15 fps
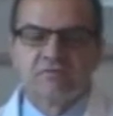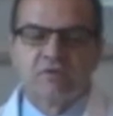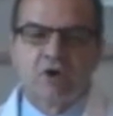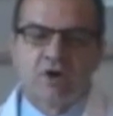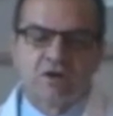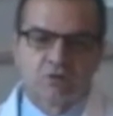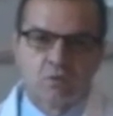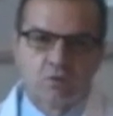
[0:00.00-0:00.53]

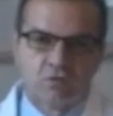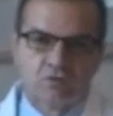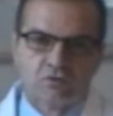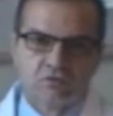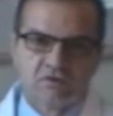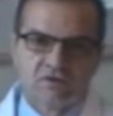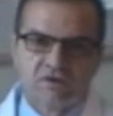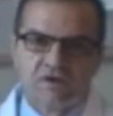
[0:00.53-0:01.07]
on a
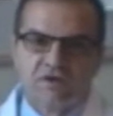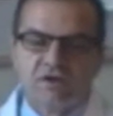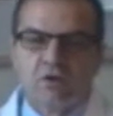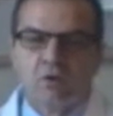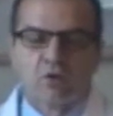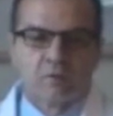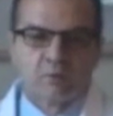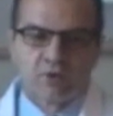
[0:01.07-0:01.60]
wound
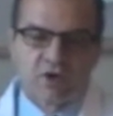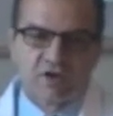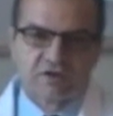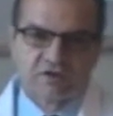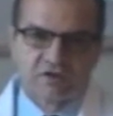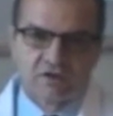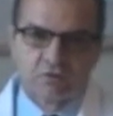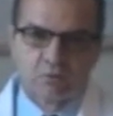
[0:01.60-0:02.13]
or a
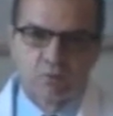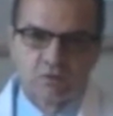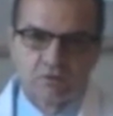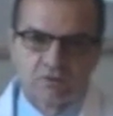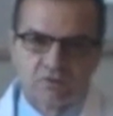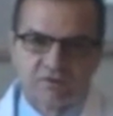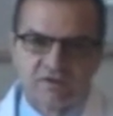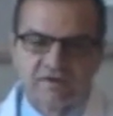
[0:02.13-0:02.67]
product on a
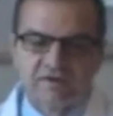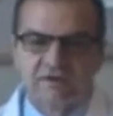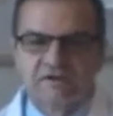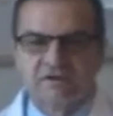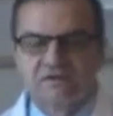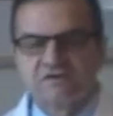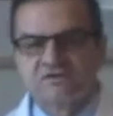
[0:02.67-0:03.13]
wound,